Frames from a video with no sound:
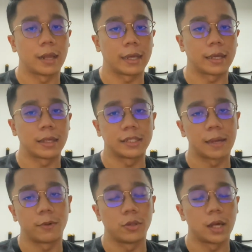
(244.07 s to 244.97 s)
like
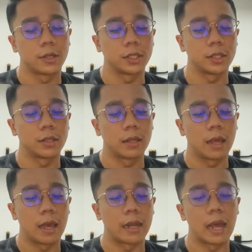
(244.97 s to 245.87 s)
SAP 2000
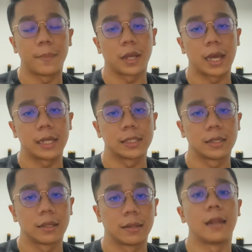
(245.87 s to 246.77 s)
and Abacus
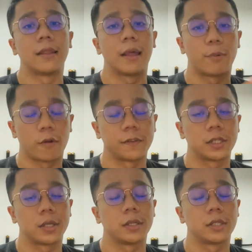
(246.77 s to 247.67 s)
that the
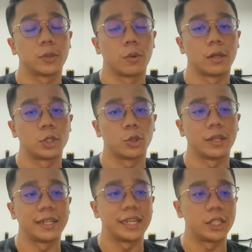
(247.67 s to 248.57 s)
professors will
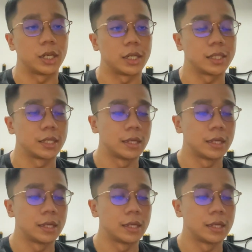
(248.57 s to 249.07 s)
surely teach us